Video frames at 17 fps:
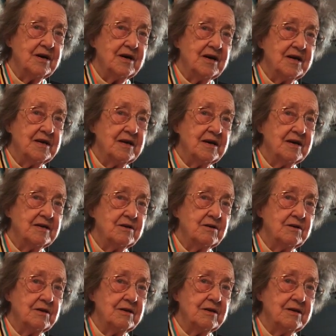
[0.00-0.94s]
and
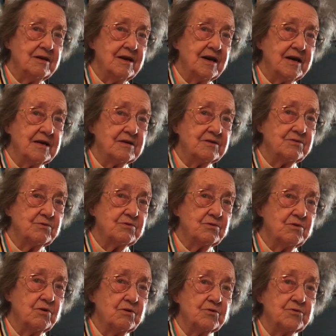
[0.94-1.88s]
I like to
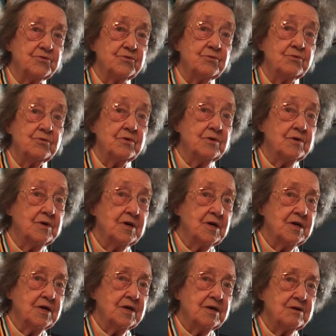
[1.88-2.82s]
go to
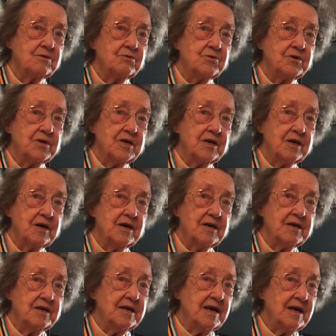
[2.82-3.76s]
Korea
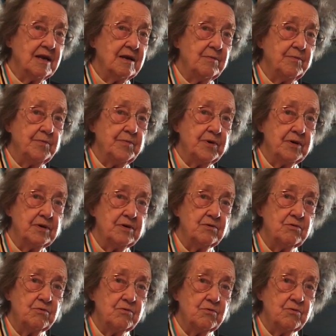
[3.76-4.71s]
and help
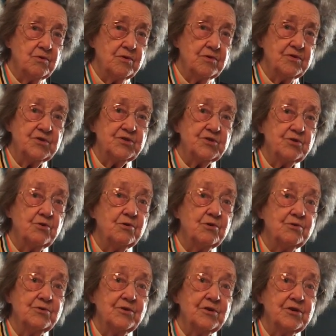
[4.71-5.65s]
all the
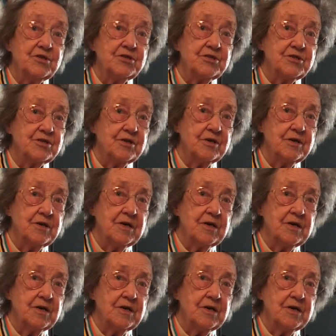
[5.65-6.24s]
soldiers.